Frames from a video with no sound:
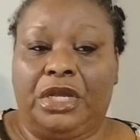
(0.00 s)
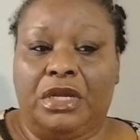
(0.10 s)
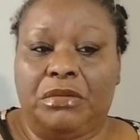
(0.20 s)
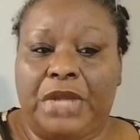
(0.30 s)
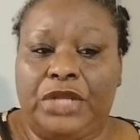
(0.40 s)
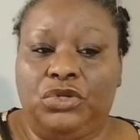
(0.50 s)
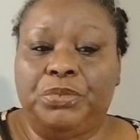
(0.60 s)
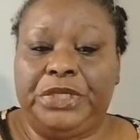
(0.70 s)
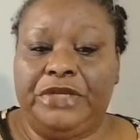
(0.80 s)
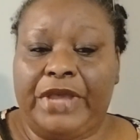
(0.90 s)
I
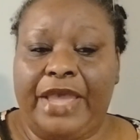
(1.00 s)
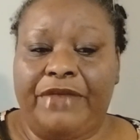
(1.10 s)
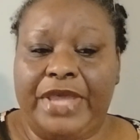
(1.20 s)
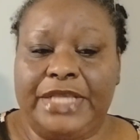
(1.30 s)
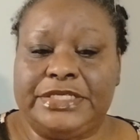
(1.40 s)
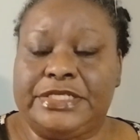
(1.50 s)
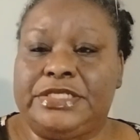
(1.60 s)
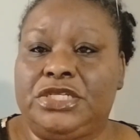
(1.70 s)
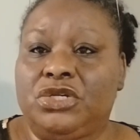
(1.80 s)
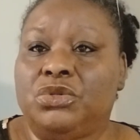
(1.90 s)
do believe I have
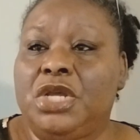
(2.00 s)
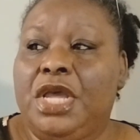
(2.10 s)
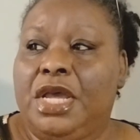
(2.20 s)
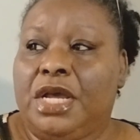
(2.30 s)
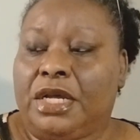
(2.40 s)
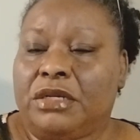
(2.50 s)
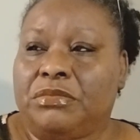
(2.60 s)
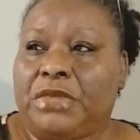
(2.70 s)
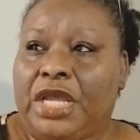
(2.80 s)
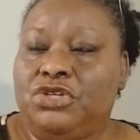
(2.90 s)
access still.
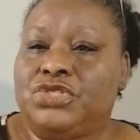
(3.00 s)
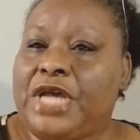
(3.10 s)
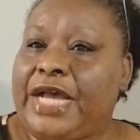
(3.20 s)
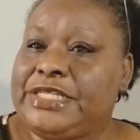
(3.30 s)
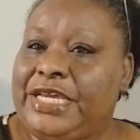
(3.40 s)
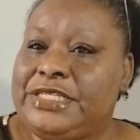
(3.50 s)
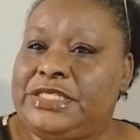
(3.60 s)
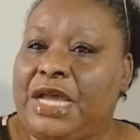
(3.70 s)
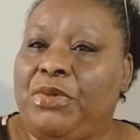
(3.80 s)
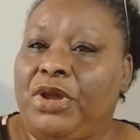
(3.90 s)
I use
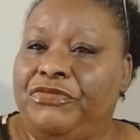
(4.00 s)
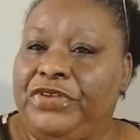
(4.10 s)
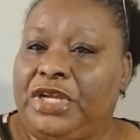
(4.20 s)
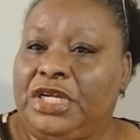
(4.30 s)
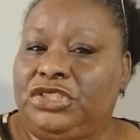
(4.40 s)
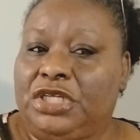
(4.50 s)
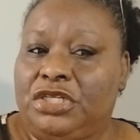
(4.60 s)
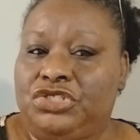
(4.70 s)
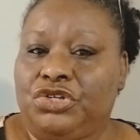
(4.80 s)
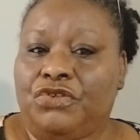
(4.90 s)
iTasty. I bought
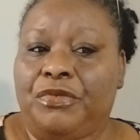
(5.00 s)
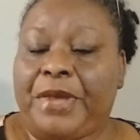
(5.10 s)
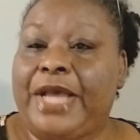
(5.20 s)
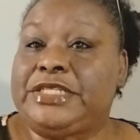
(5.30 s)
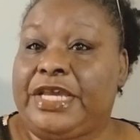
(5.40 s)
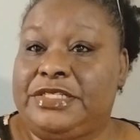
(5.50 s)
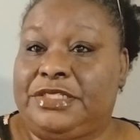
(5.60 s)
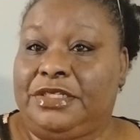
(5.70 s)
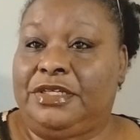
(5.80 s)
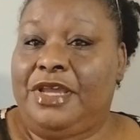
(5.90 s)
a journal from
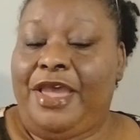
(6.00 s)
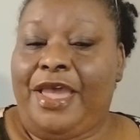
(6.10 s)
iTasty,